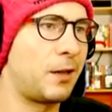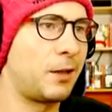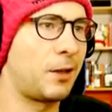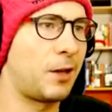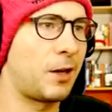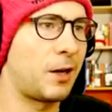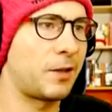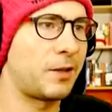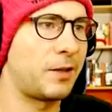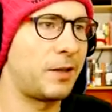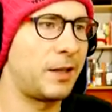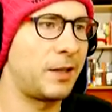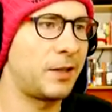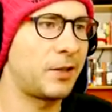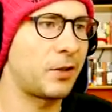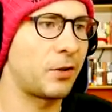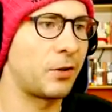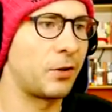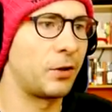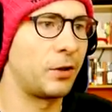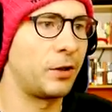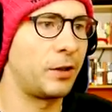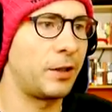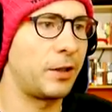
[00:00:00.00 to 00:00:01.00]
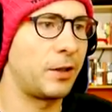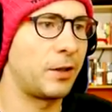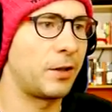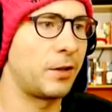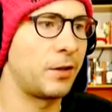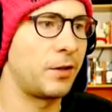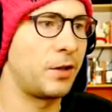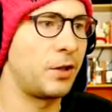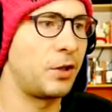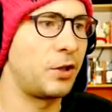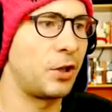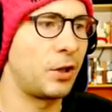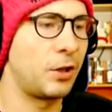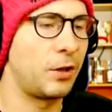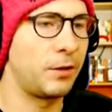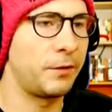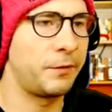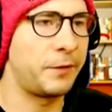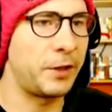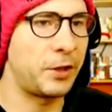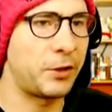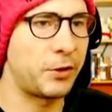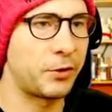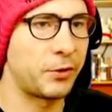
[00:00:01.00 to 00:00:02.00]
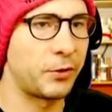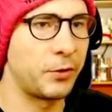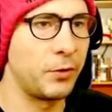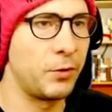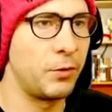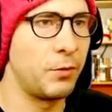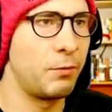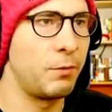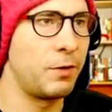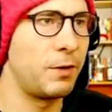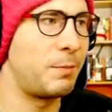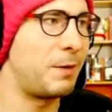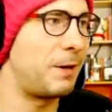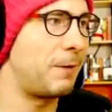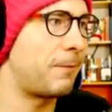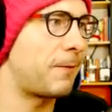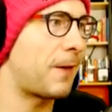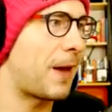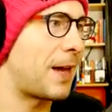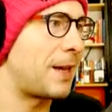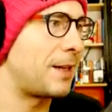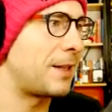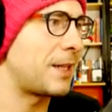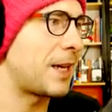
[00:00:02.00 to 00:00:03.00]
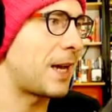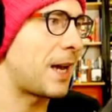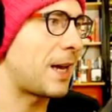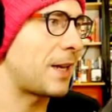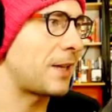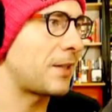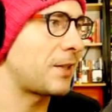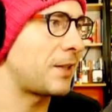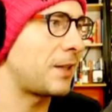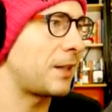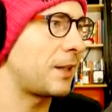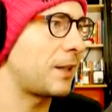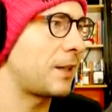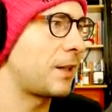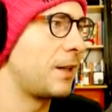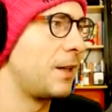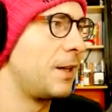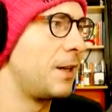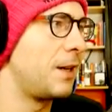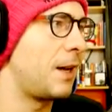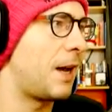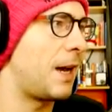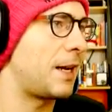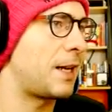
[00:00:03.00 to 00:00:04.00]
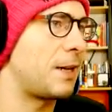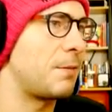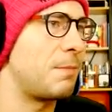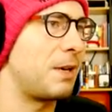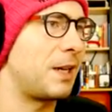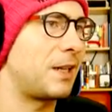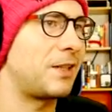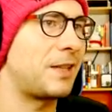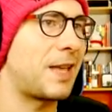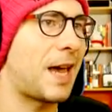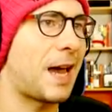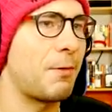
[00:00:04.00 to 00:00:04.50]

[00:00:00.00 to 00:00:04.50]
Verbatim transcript: unlocked this earlier. The Dulvey crew would be fantastic. I can mix